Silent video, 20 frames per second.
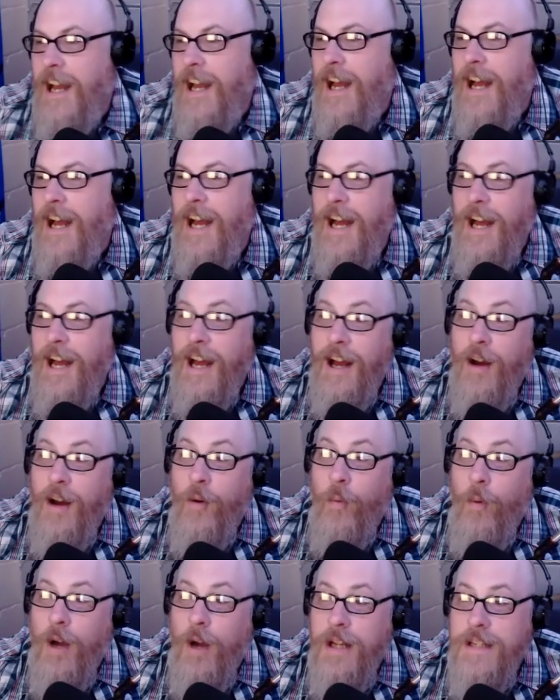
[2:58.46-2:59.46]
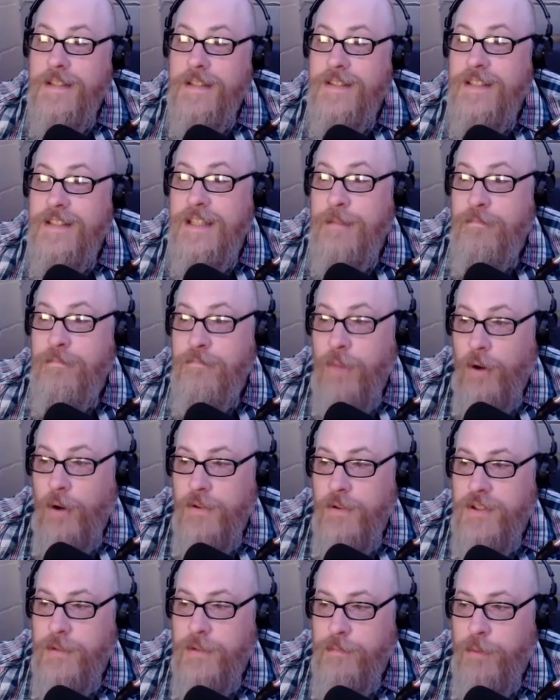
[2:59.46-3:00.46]
uh what is the
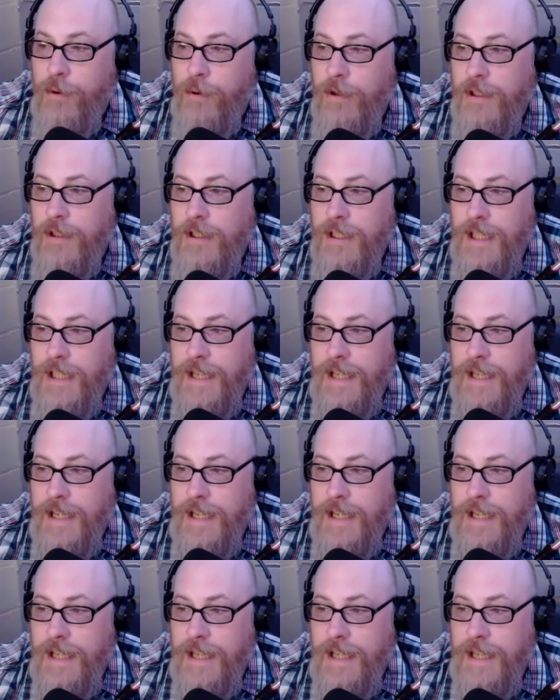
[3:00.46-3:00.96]
most important